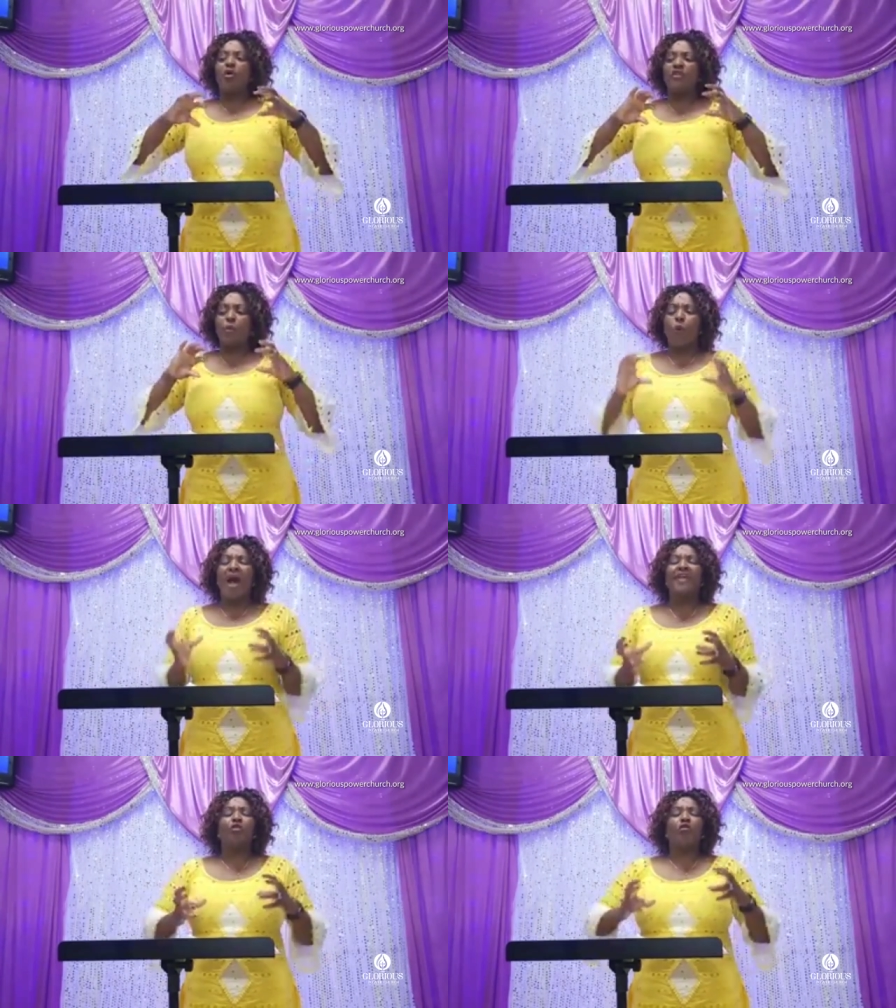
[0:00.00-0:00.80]
on the
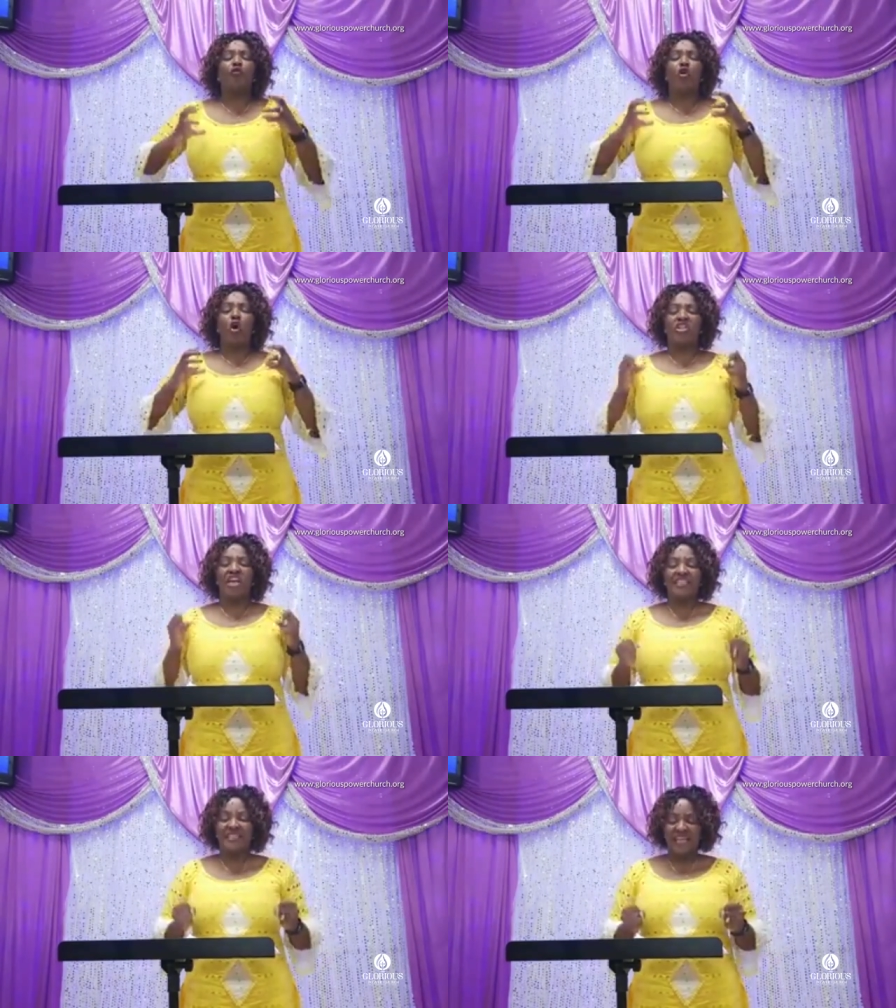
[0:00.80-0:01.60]
word of God
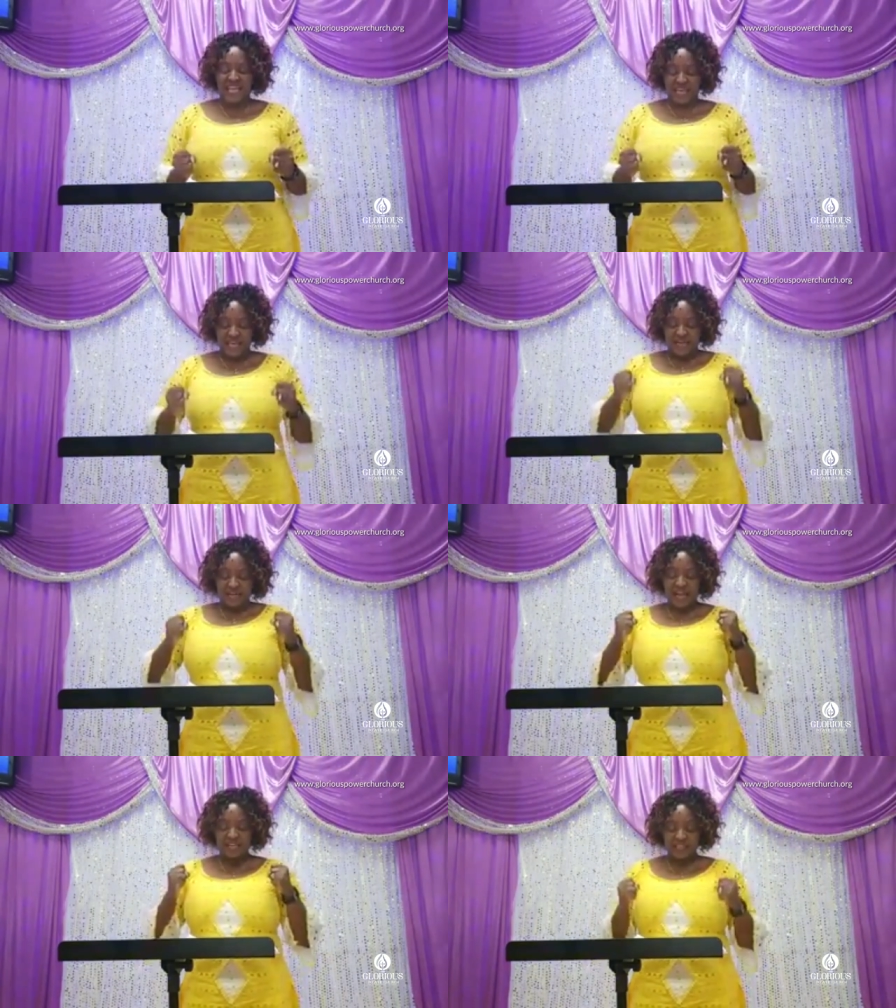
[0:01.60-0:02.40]
day
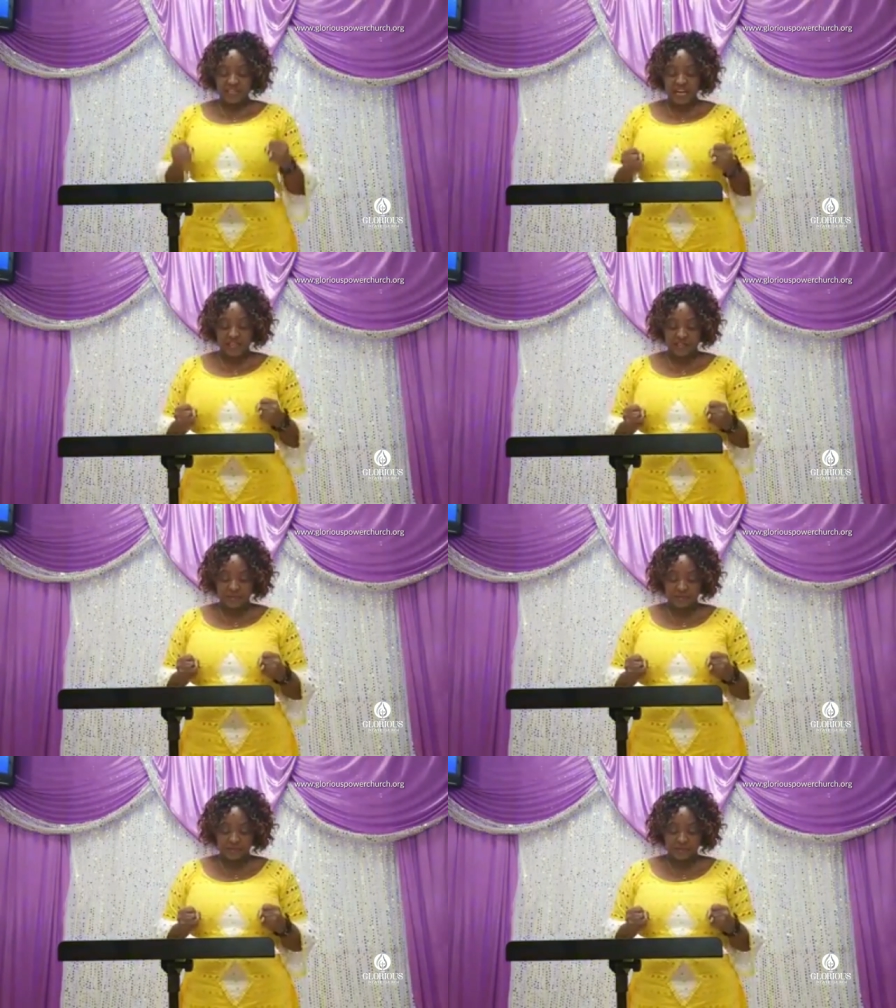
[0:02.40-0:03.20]
and night.
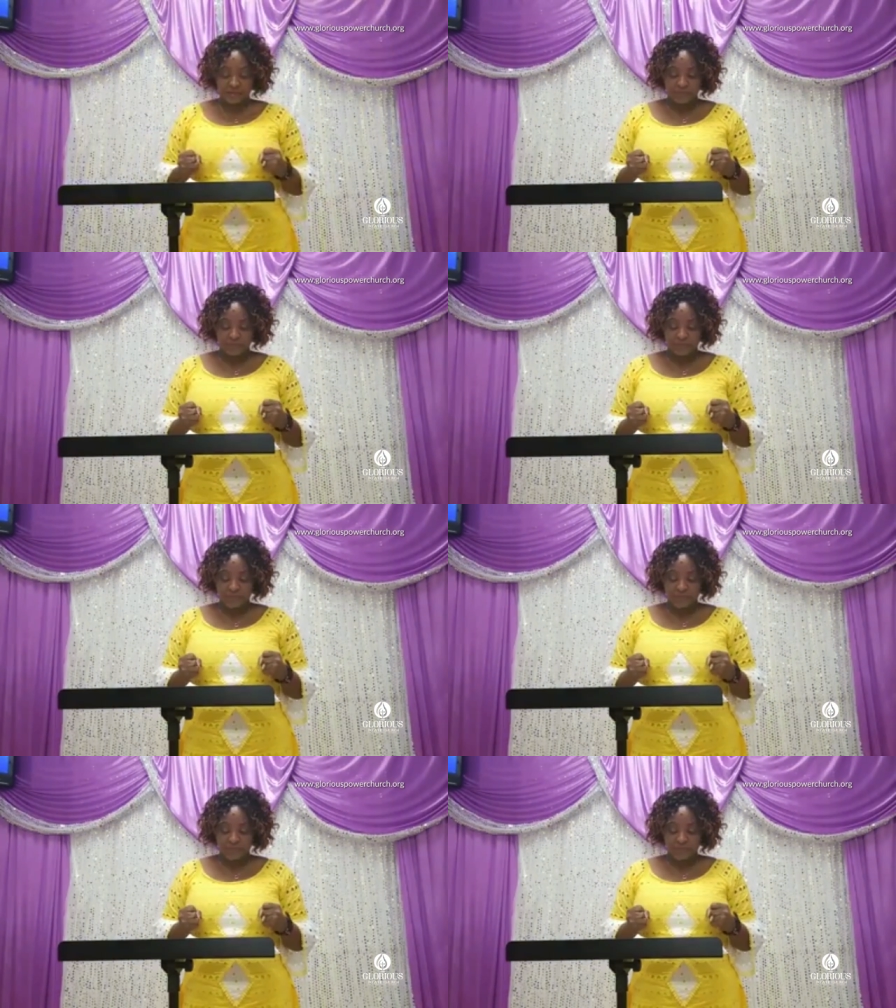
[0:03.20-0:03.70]
Amen.